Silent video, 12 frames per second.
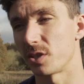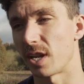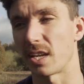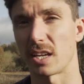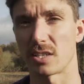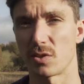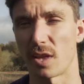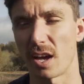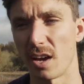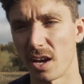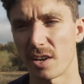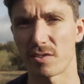take it to that
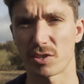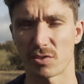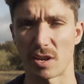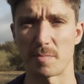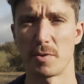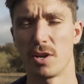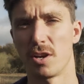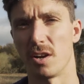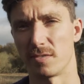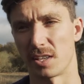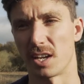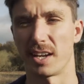higher extreme
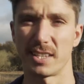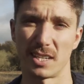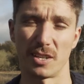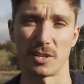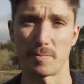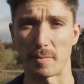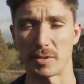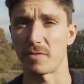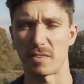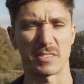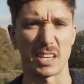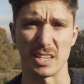of the lighter loads, maybe
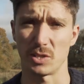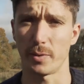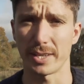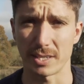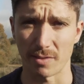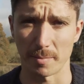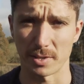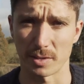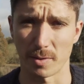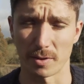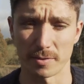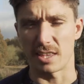15, 20 reps
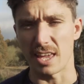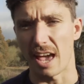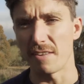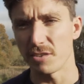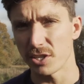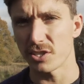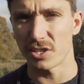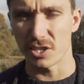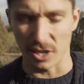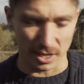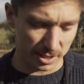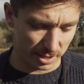as well. The evidence
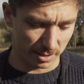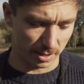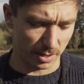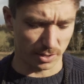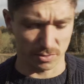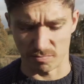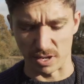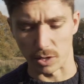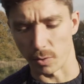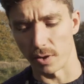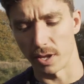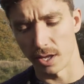suggests, and I'll just read a
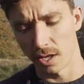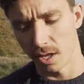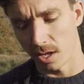quote here,